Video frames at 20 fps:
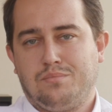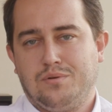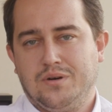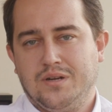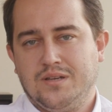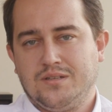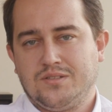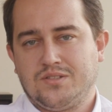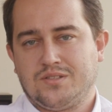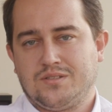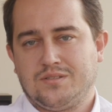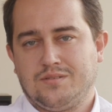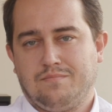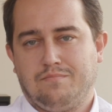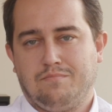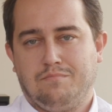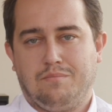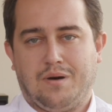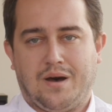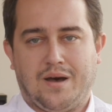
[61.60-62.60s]
brings
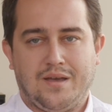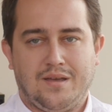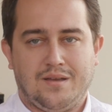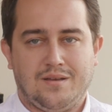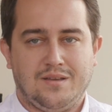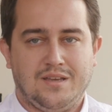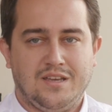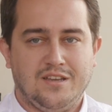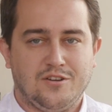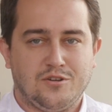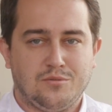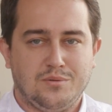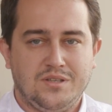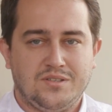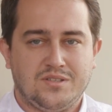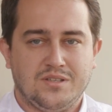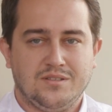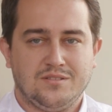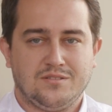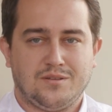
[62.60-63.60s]
by
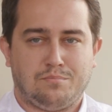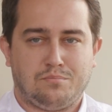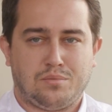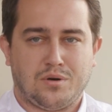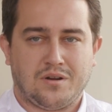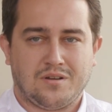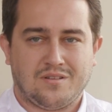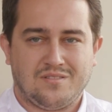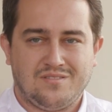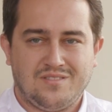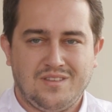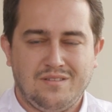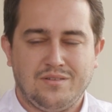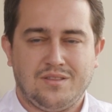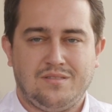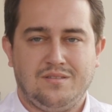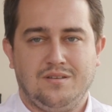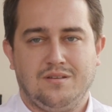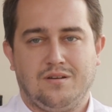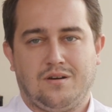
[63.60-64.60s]
increasing the
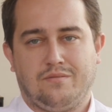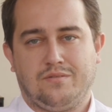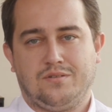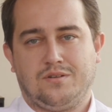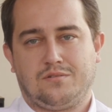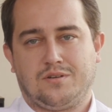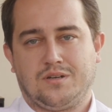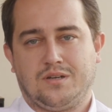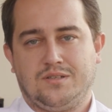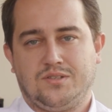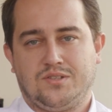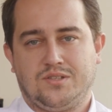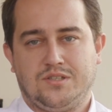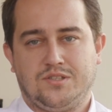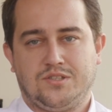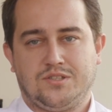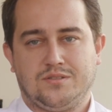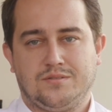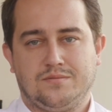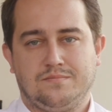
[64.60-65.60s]
productivity of an
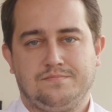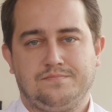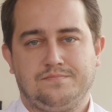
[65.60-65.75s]
organization.